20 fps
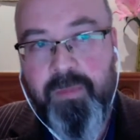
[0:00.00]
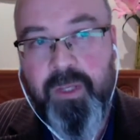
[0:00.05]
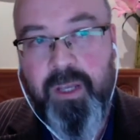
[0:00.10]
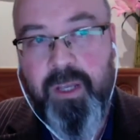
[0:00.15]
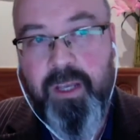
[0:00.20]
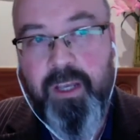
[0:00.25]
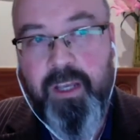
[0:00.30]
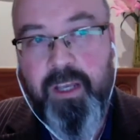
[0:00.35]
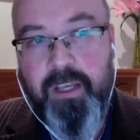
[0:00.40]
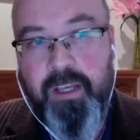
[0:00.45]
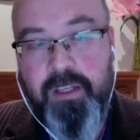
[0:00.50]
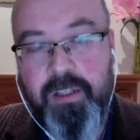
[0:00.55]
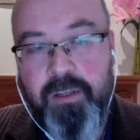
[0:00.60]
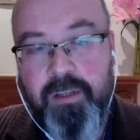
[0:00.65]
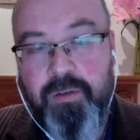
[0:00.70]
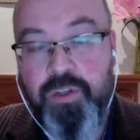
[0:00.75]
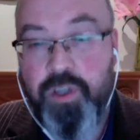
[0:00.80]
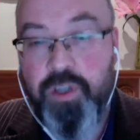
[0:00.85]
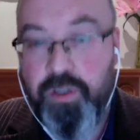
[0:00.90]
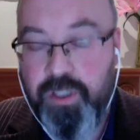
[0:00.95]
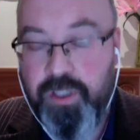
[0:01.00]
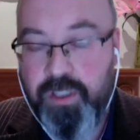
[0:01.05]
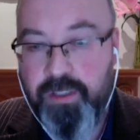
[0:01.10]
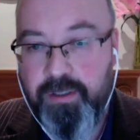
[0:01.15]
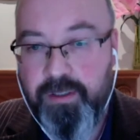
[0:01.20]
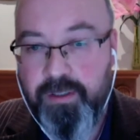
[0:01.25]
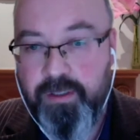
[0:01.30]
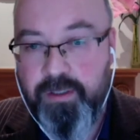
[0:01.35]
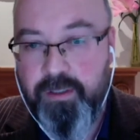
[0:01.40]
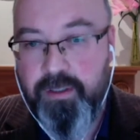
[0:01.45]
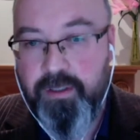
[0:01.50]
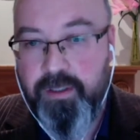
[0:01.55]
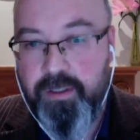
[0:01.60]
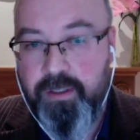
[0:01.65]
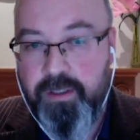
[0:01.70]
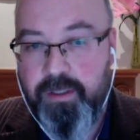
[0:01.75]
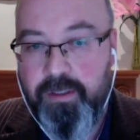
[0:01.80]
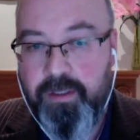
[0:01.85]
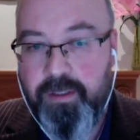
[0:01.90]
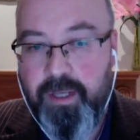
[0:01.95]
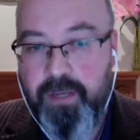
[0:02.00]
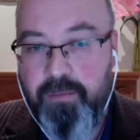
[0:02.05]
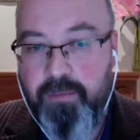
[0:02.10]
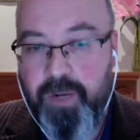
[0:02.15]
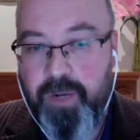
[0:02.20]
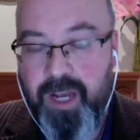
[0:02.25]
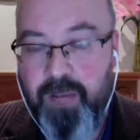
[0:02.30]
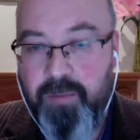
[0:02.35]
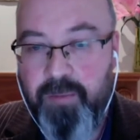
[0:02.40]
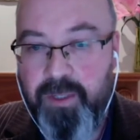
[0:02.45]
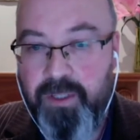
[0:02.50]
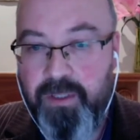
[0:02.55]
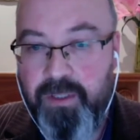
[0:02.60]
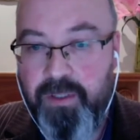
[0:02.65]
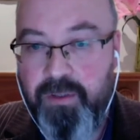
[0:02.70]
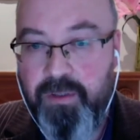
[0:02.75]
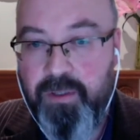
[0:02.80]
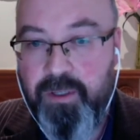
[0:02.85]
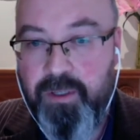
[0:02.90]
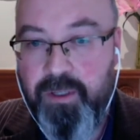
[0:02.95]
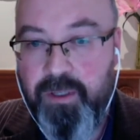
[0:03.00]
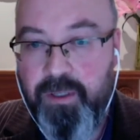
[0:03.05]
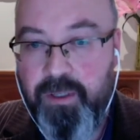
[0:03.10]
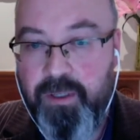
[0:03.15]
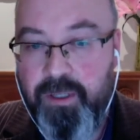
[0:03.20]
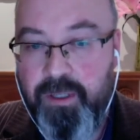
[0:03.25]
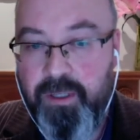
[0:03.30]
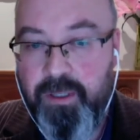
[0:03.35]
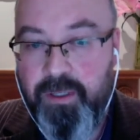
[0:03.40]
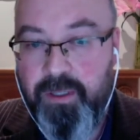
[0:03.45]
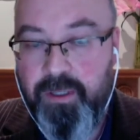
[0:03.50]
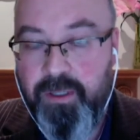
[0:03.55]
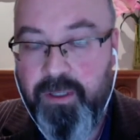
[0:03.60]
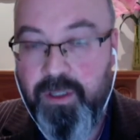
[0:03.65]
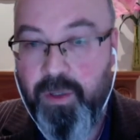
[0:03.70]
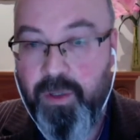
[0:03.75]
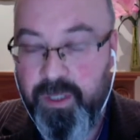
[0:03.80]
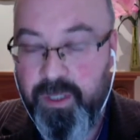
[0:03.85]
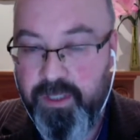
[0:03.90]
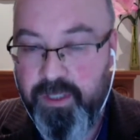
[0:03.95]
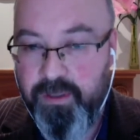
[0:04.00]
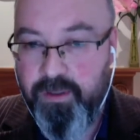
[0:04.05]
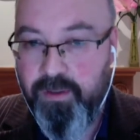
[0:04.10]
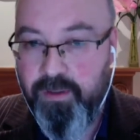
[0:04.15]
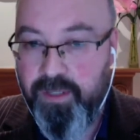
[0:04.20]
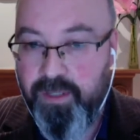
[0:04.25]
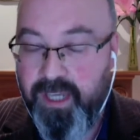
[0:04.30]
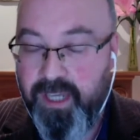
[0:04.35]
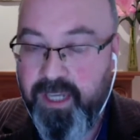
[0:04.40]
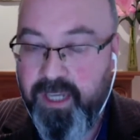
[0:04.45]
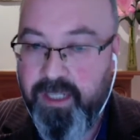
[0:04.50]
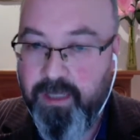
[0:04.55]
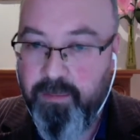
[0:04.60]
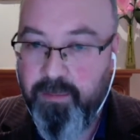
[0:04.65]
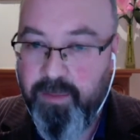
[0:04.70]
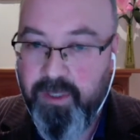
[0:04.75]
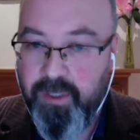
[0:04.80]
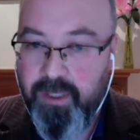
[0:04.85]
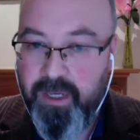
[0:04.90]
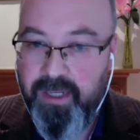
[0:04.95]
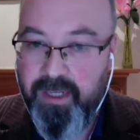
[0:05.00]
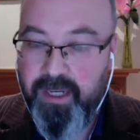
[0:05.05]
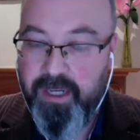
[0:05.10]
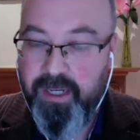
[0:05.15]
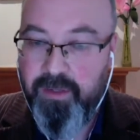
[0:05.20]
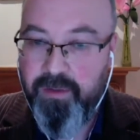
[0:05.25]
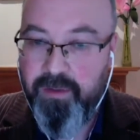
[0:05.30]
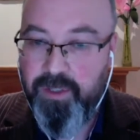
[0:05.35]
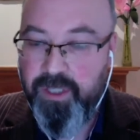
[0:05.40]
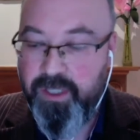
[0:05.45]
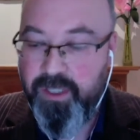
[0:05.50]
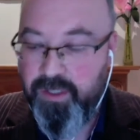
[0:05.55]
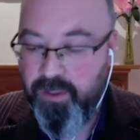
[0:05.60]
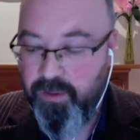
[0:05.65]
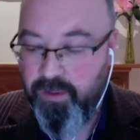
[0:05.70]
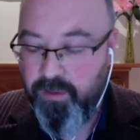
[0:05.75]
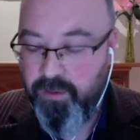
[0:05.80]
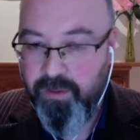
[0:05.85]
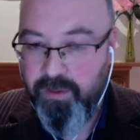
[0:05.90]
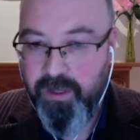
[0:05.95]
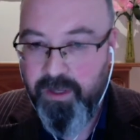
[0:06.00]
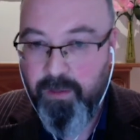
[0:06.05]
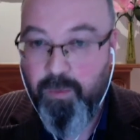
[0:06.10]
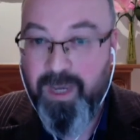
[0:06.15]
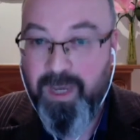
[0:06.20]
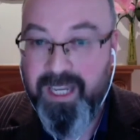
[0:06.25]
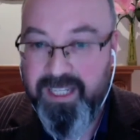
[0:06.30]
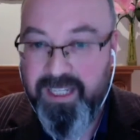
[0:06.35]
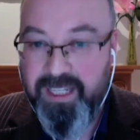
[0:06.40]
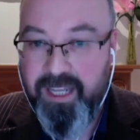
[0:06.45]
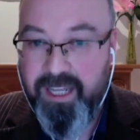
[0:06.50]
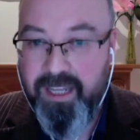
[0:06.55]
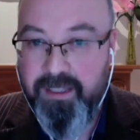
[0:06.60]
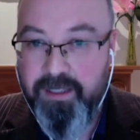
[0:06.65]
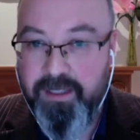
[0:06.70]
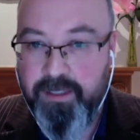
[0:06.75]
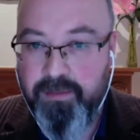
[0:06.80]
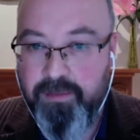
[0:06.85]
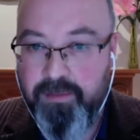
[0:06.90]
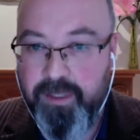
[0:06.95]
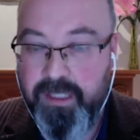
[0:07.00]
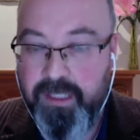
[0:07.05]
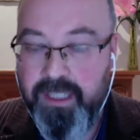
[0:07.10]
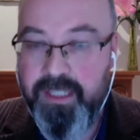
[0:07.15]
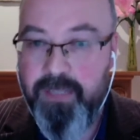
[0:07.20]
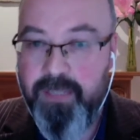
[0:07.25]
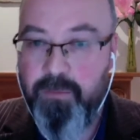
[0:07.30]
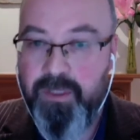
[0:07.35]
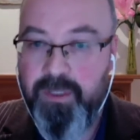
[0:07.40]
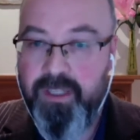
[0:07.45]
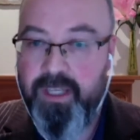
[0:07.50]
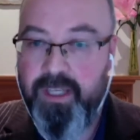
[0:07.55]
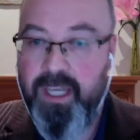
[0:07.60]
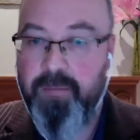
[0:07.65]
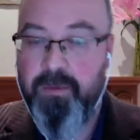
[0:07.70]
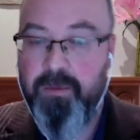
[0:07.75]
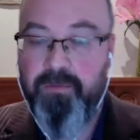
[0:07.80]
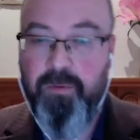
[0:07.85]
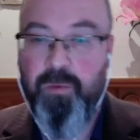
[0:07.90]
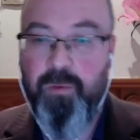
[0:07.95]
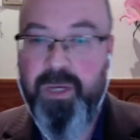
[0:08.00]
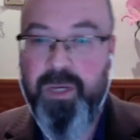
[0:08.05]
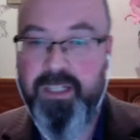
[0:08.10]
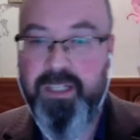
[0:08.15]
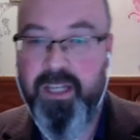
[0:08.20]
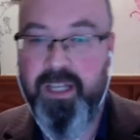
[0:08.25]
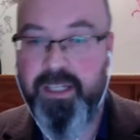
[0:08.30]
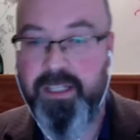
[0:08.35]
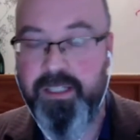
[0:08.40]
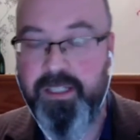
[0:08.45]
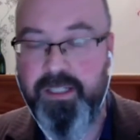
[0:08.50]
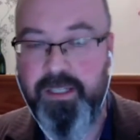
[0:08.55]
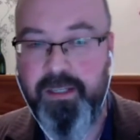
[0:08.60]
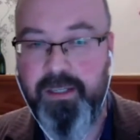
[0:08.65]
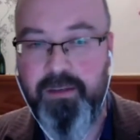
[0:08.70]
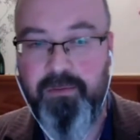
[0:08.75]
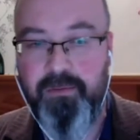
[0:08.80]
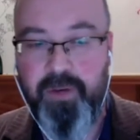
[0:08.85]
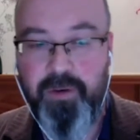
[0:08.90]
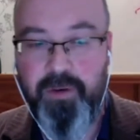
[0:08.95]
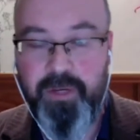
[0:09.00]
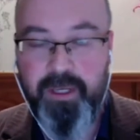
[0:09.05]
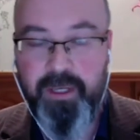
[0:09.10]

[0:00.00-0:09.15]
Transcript: unjust, then what happens to the Tuat, or the kingdom, it enters into a wasteland. And this theme of a wasteland is very